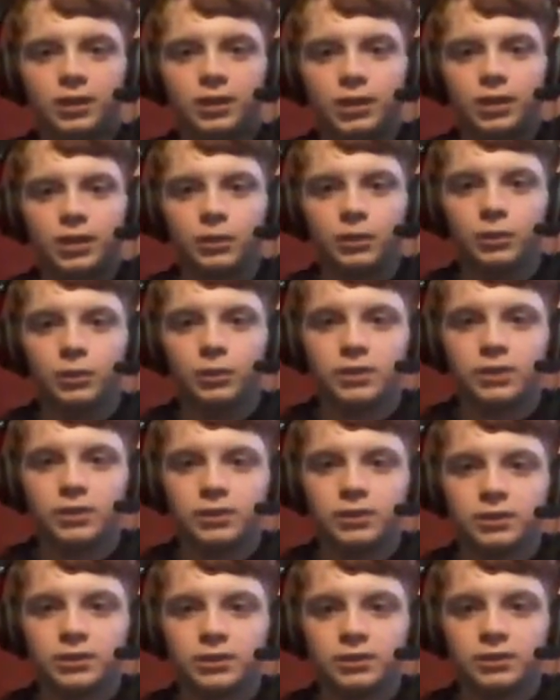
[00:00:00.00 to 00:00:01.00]
I want
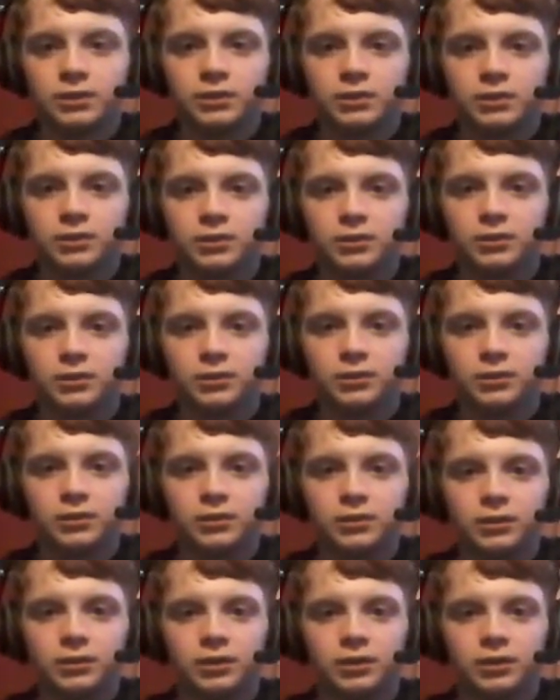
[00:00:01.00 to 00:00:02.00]
this,
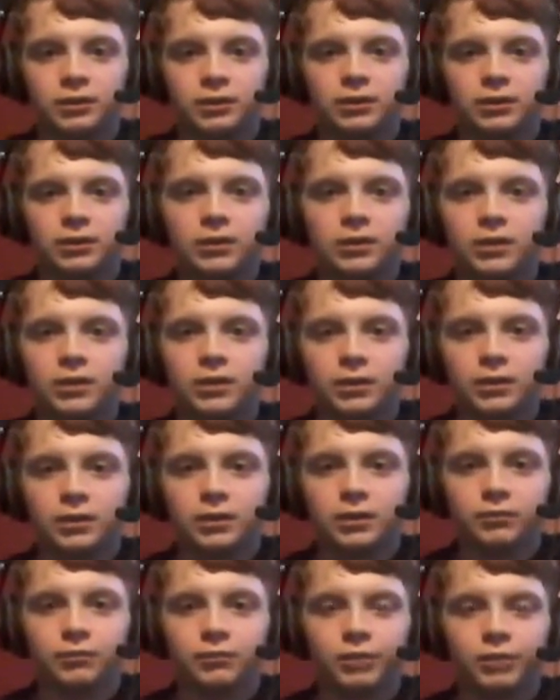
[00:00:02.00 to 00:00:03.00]
I
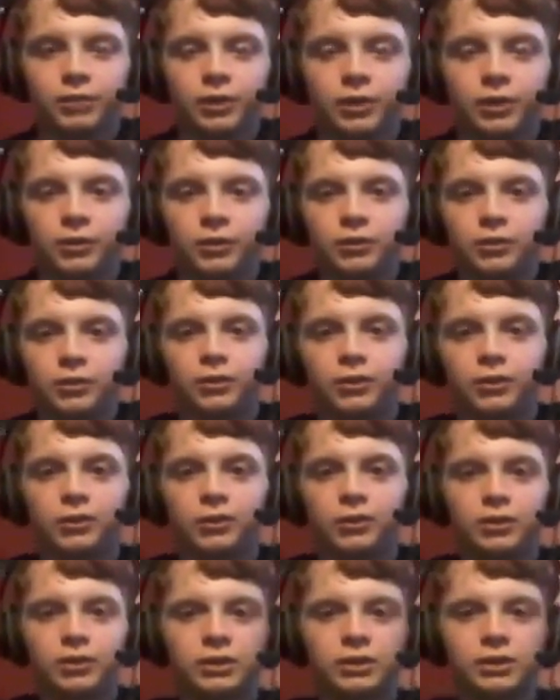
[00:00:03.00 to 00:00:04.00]
figured
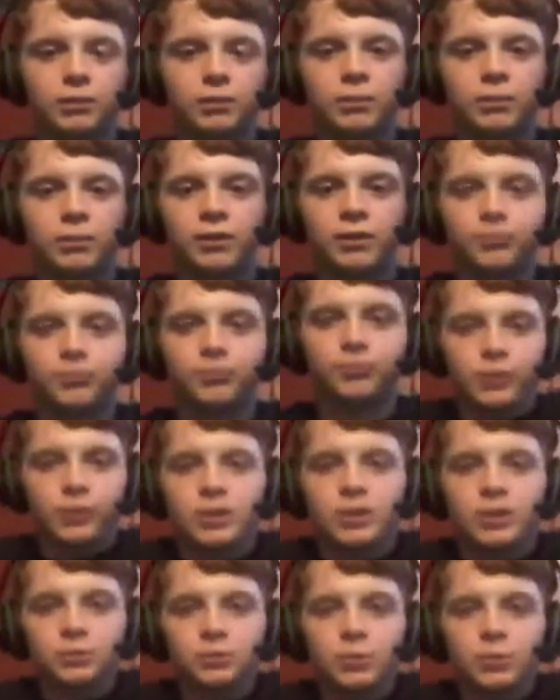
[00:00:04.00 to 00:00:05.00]
some of my
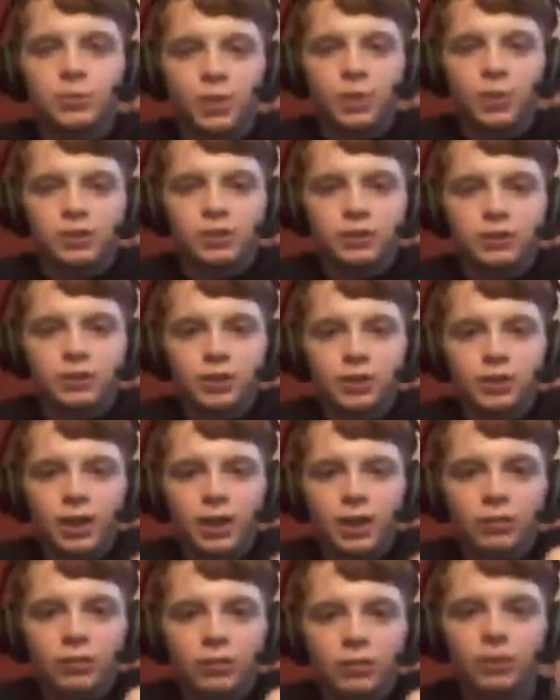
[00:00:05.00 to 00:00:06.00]
friends would be watching this right
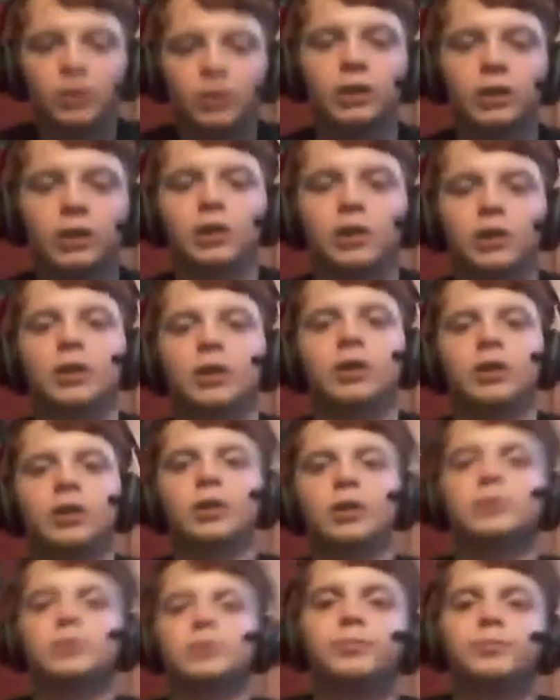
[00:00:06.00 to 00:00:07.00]
now,
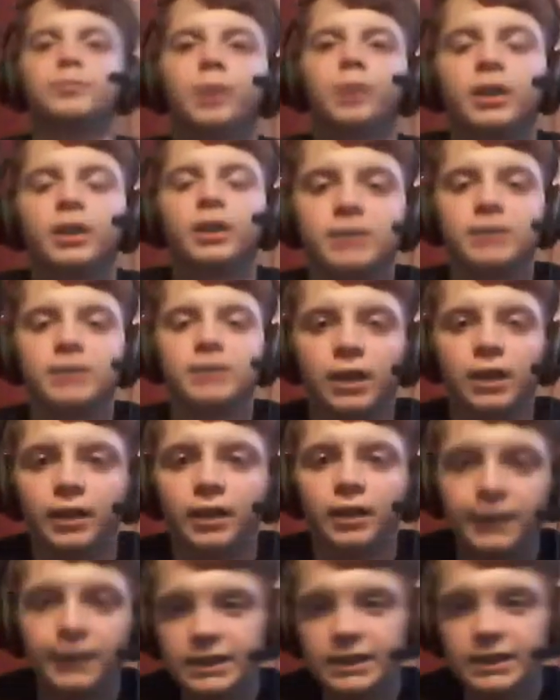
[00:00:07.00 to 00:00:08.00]
but
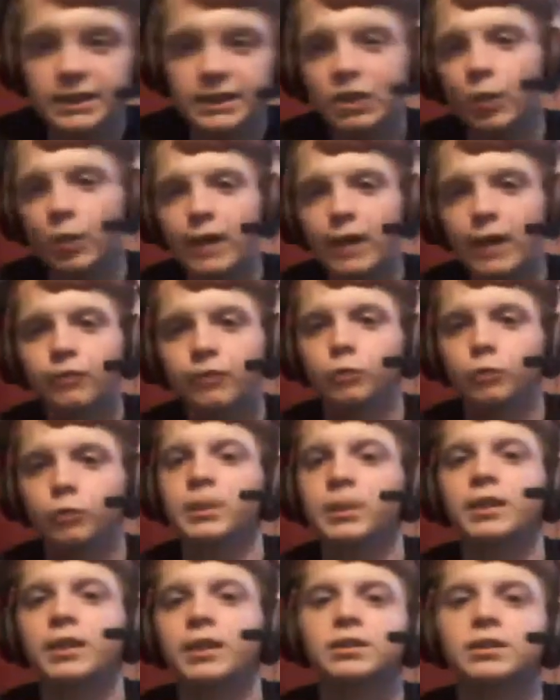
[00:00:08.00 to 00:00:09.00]
this is a way for
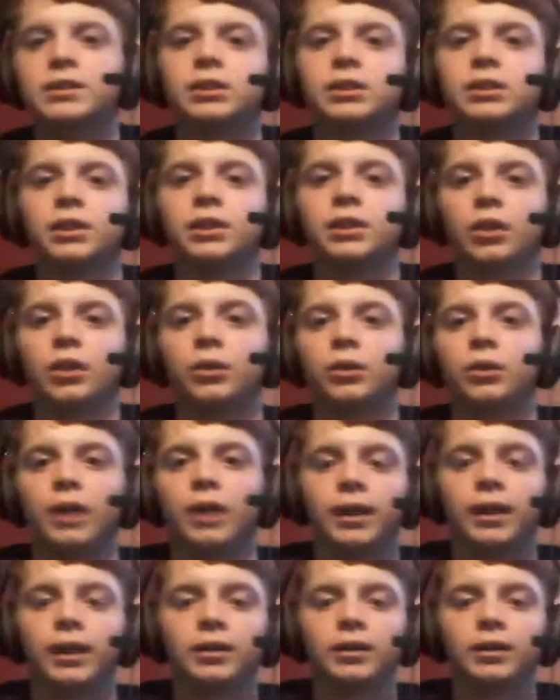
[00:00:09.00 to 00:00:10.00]
me to